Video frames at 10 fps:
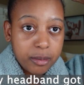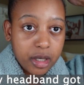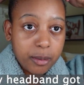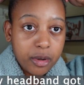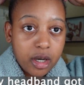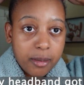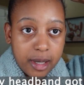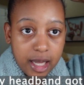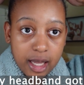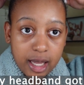gonna put on
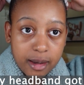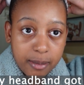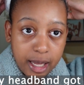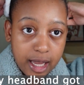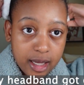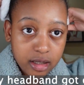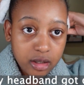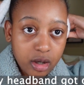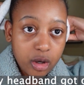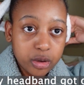my headband,
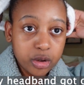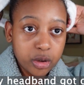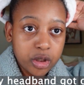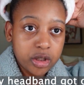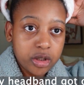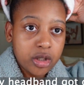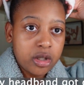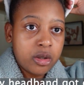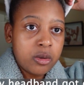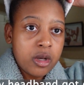also just
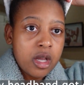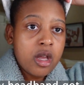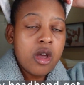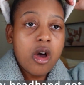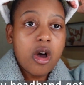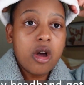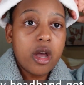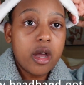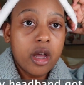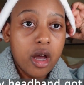so
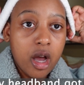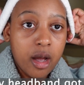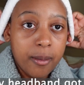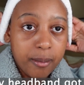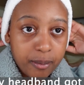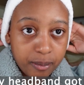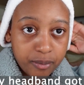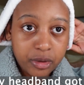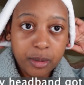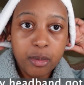
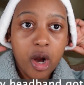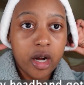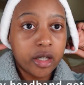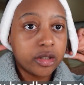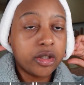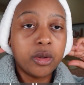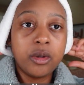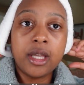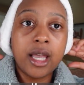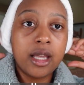the products
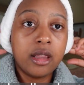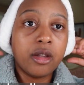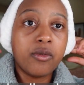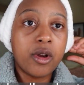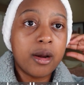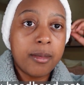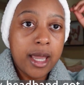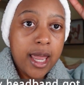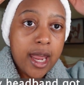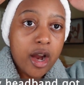don't get in the front of my
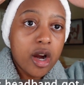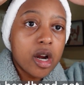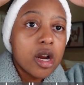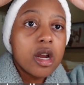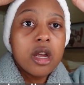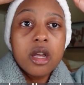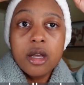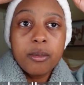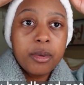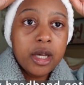hair.
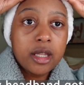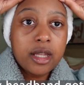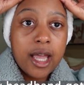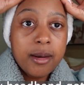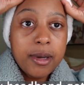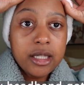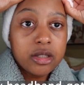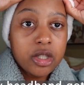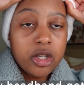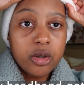But the
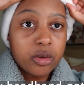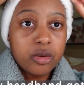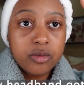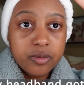headband's cute.